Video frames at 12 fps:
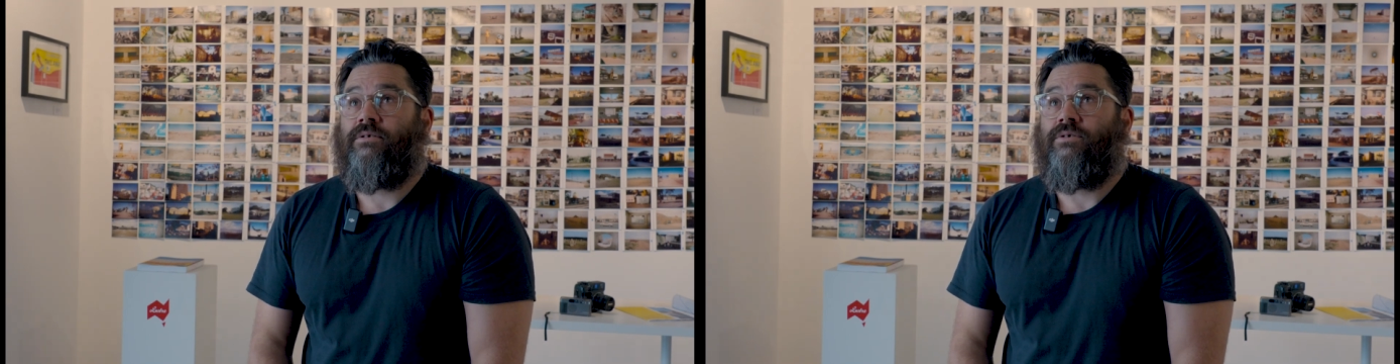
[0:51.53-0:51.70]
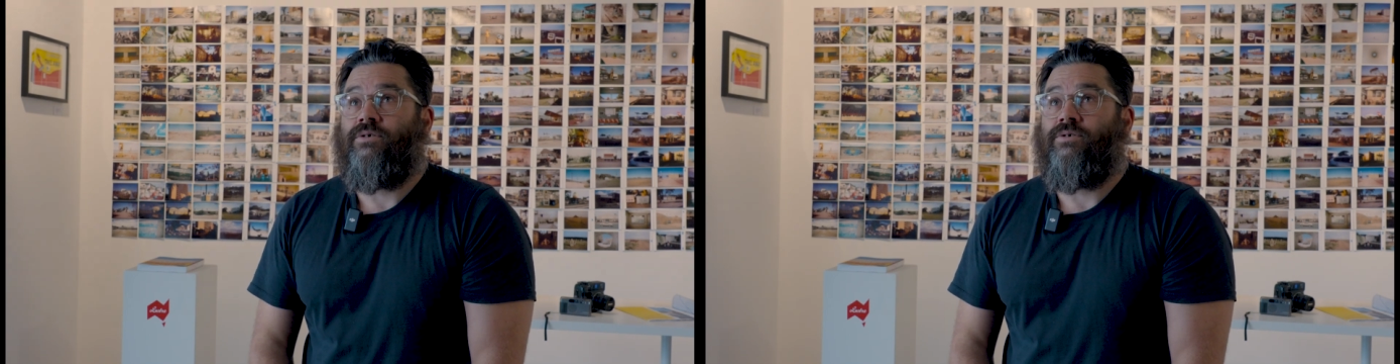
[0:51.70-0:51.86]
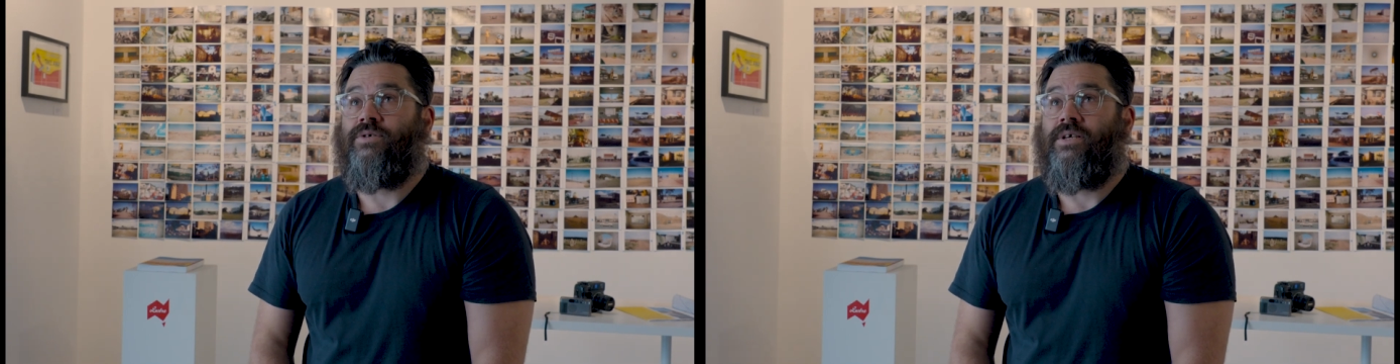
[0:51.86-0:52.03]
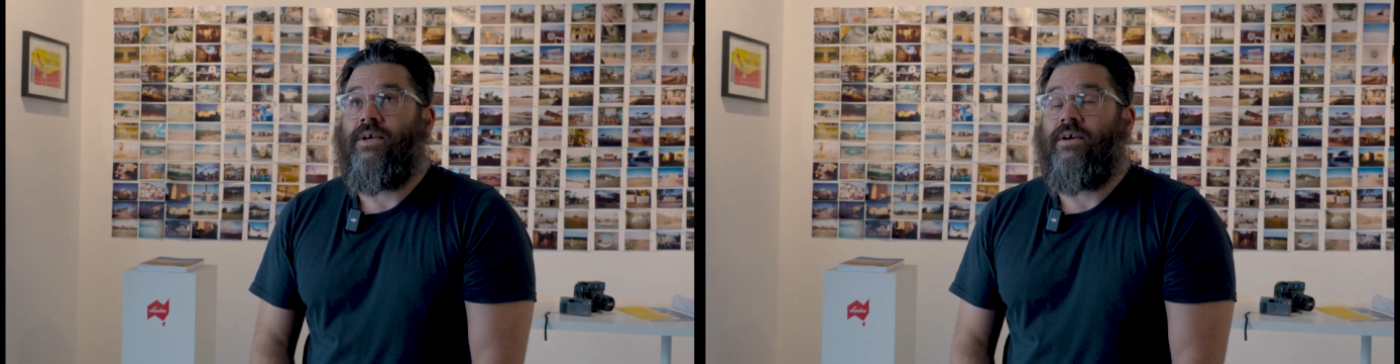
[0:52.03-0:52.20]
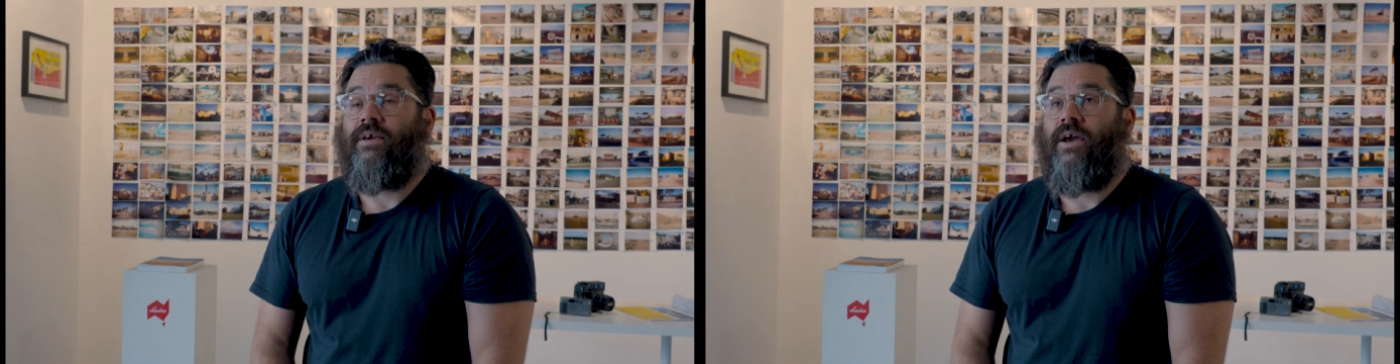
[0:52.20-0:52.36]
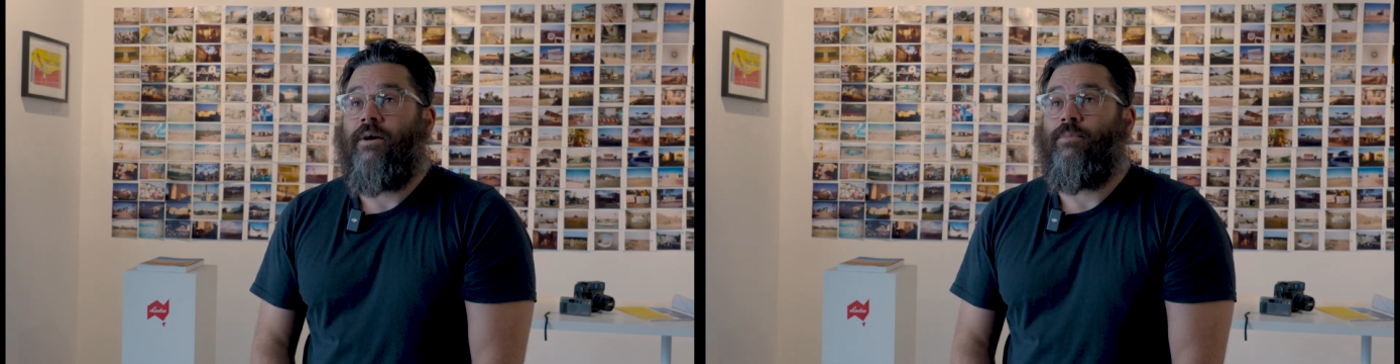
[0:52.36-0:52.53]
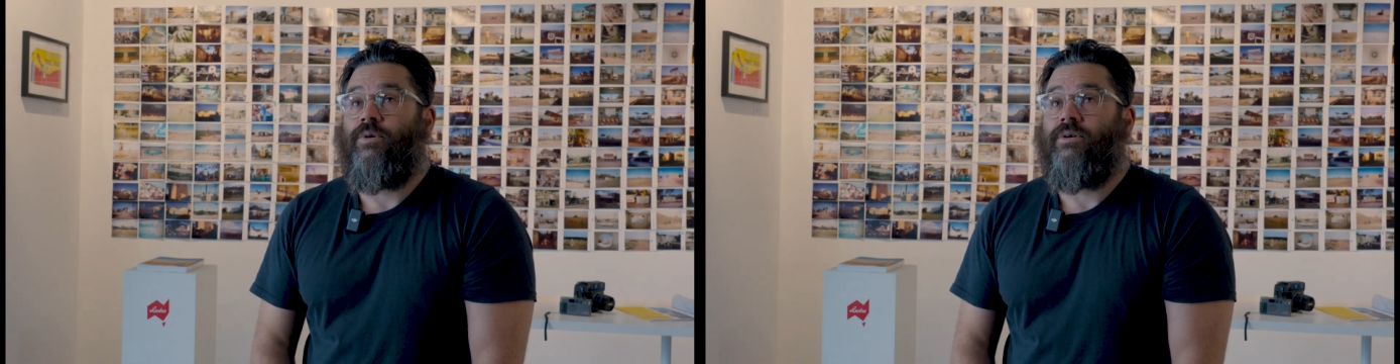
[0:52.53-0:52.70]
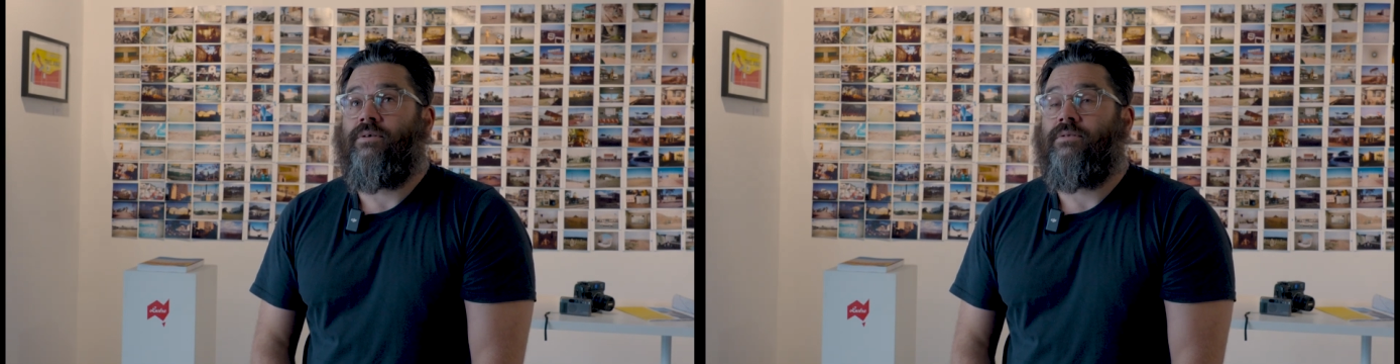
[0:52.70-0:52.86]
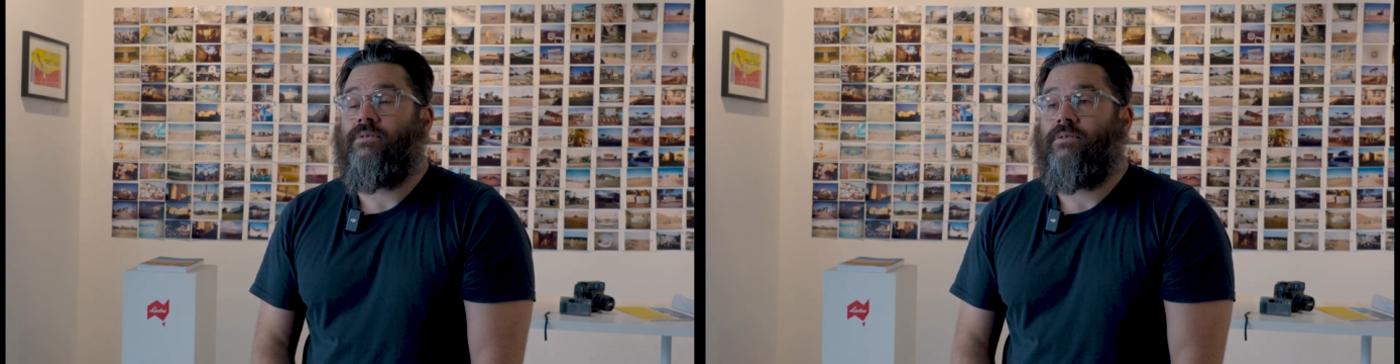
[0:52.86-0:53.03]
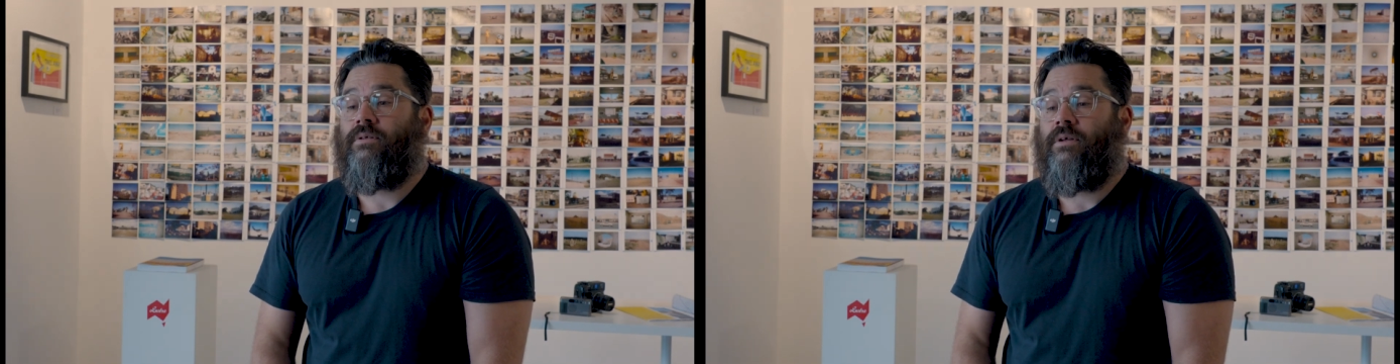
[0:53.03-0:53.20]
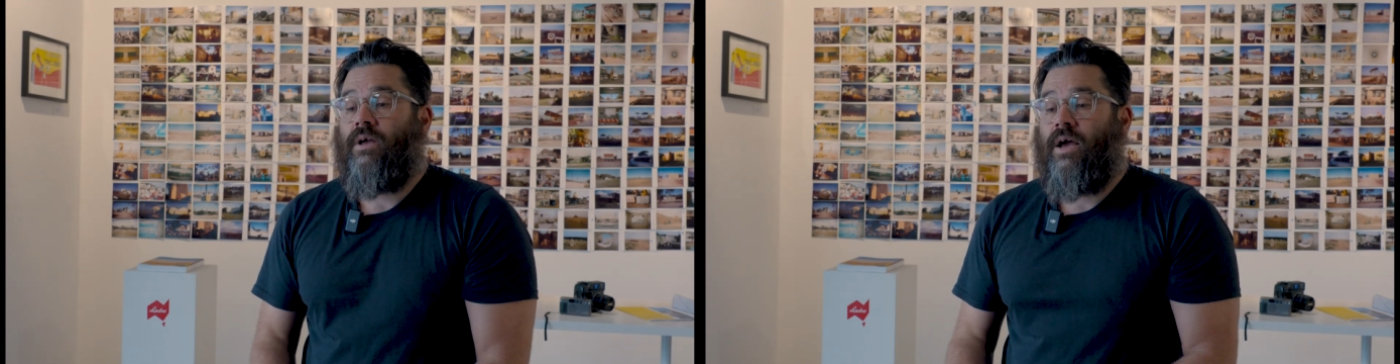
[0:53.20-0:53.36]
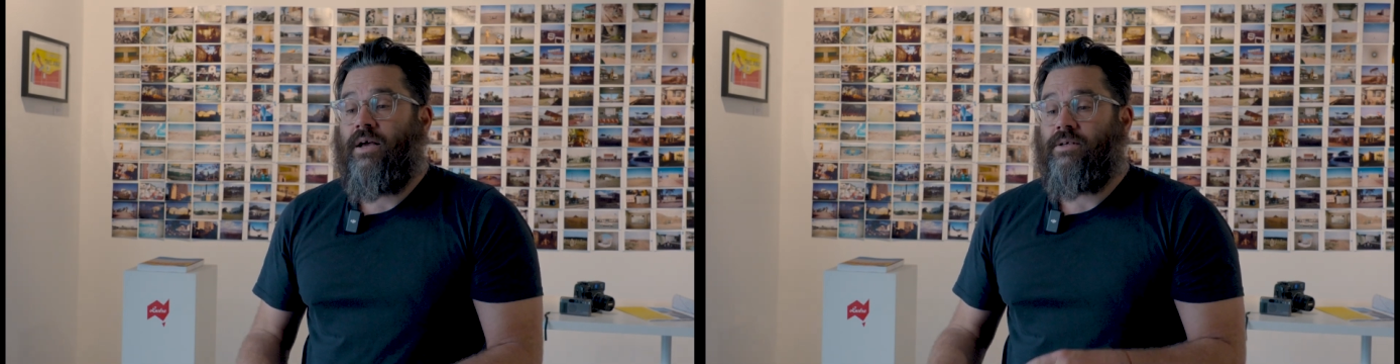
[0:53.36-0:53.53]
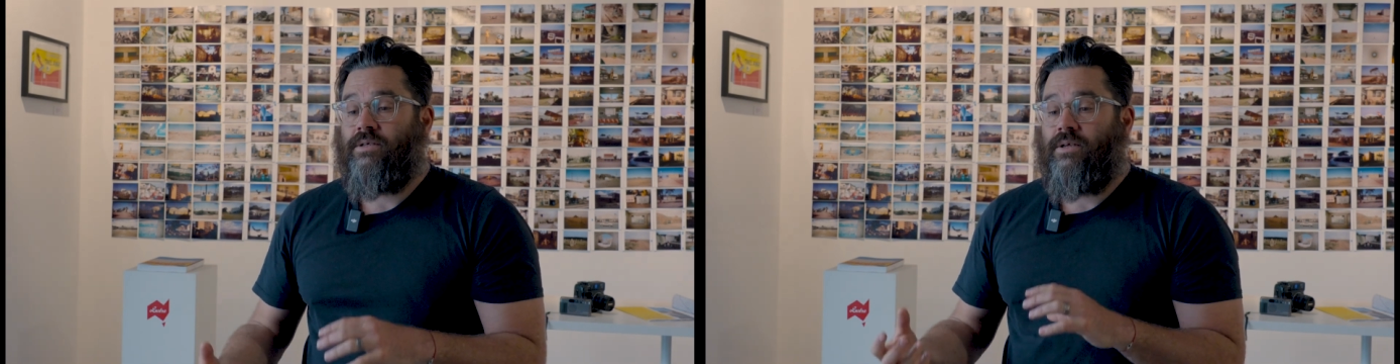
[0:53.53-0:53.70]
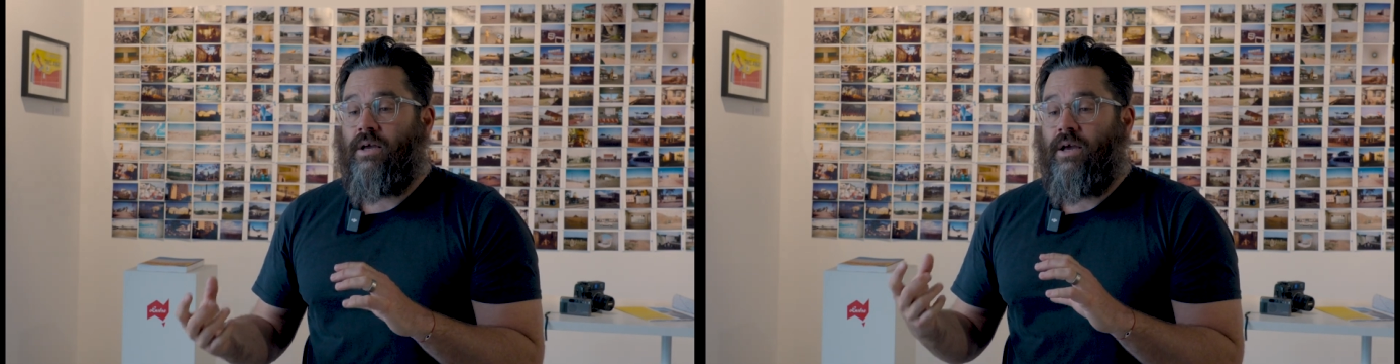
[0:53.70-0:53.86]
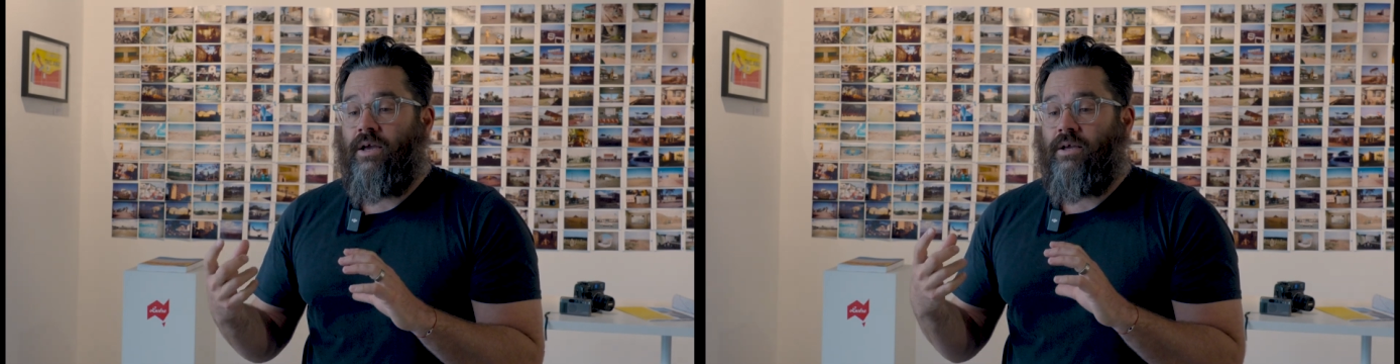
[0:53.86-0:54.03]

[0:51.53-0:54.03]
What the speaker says: using a camera as a